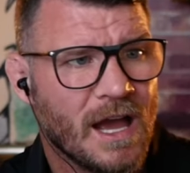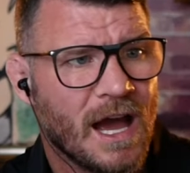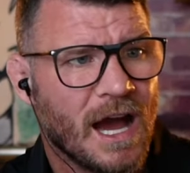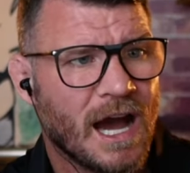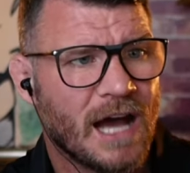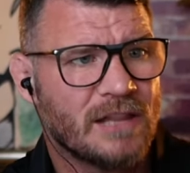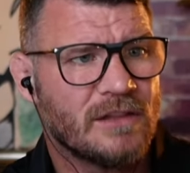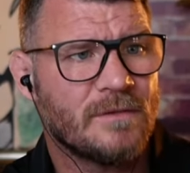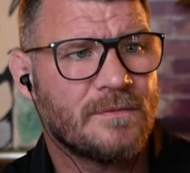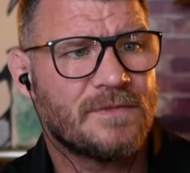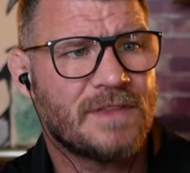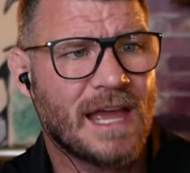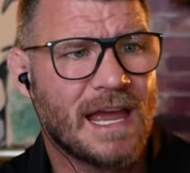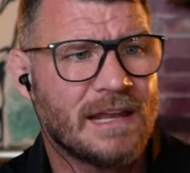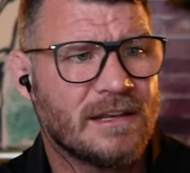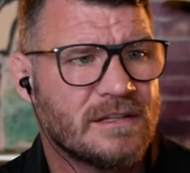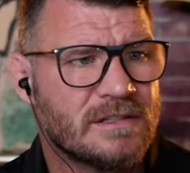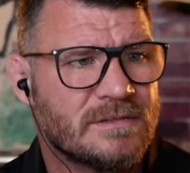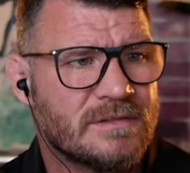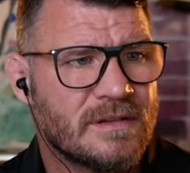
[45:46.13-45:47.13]
I love
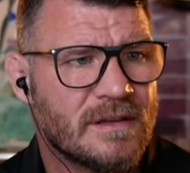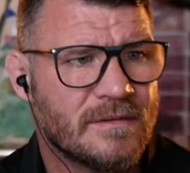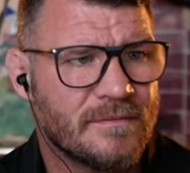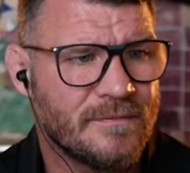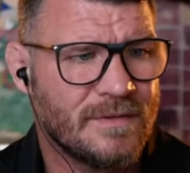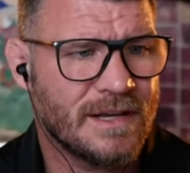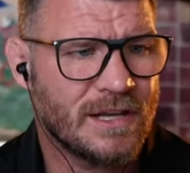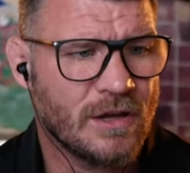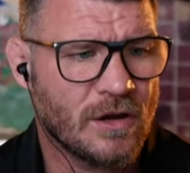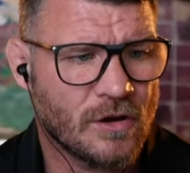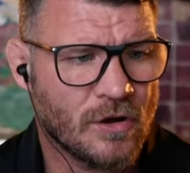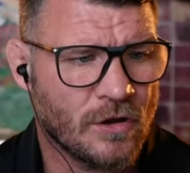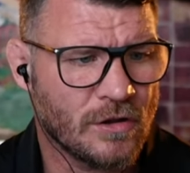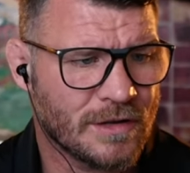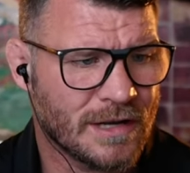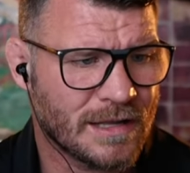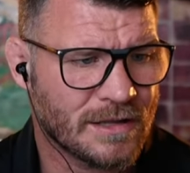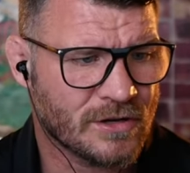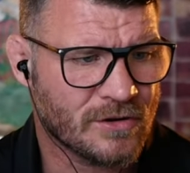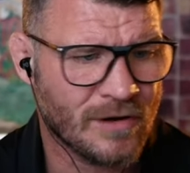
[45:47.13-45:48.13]
Dana's video calling
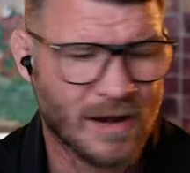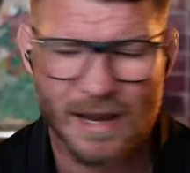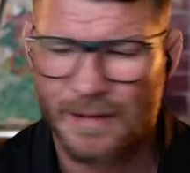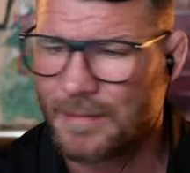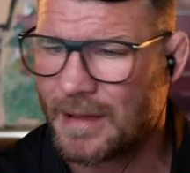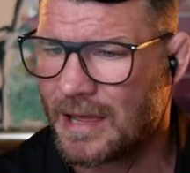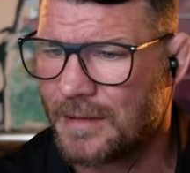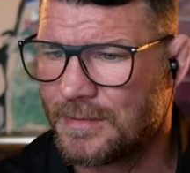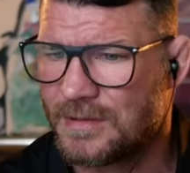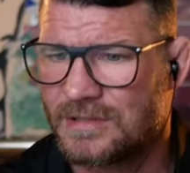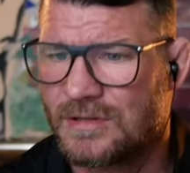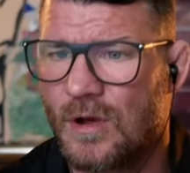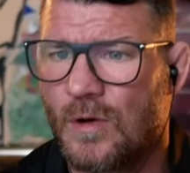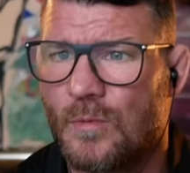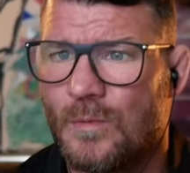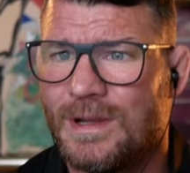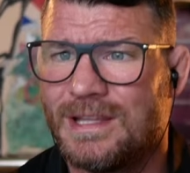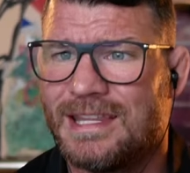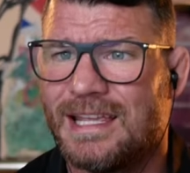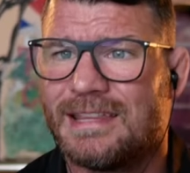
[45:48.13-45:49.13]
out the crybabies.
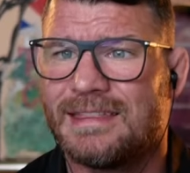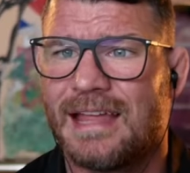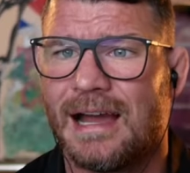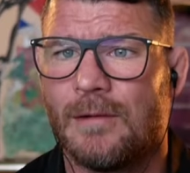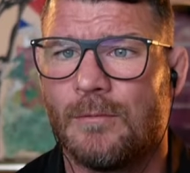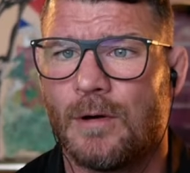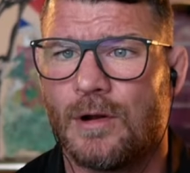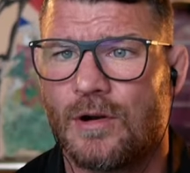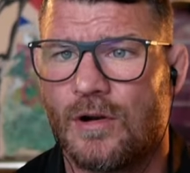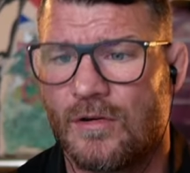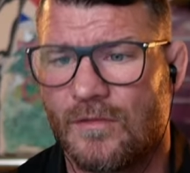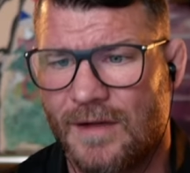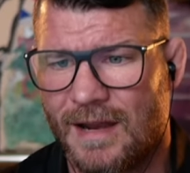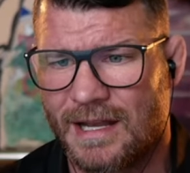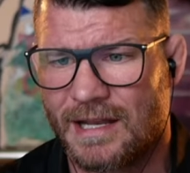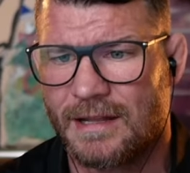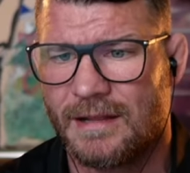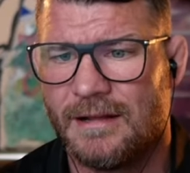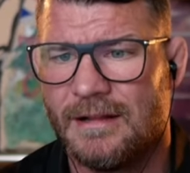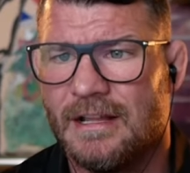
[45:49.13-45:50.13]
We did that one
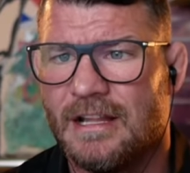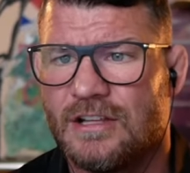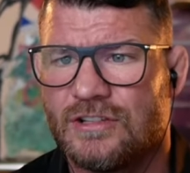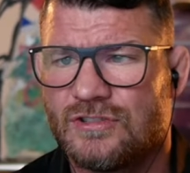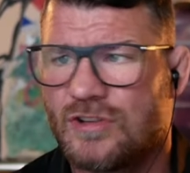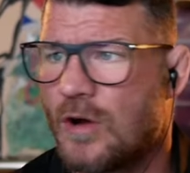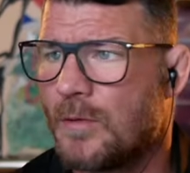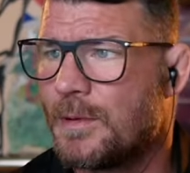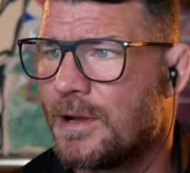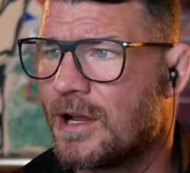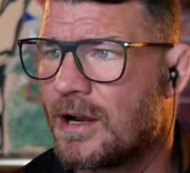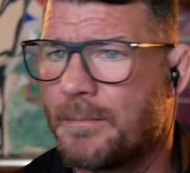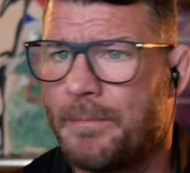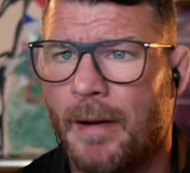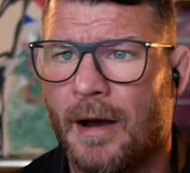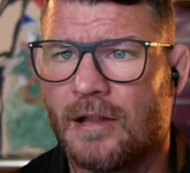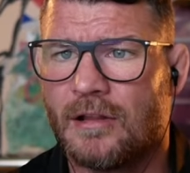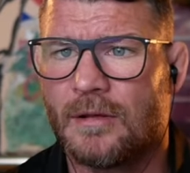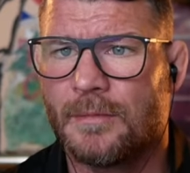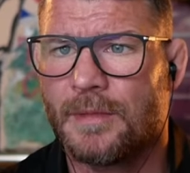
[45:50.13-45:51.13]
already. So we've got a
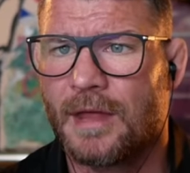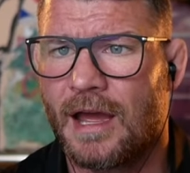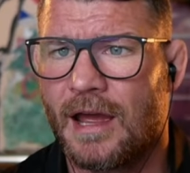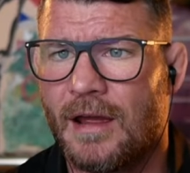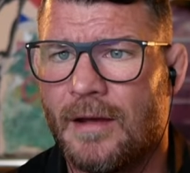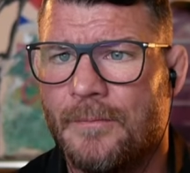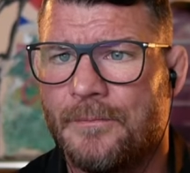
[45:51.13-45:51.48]
poll up there.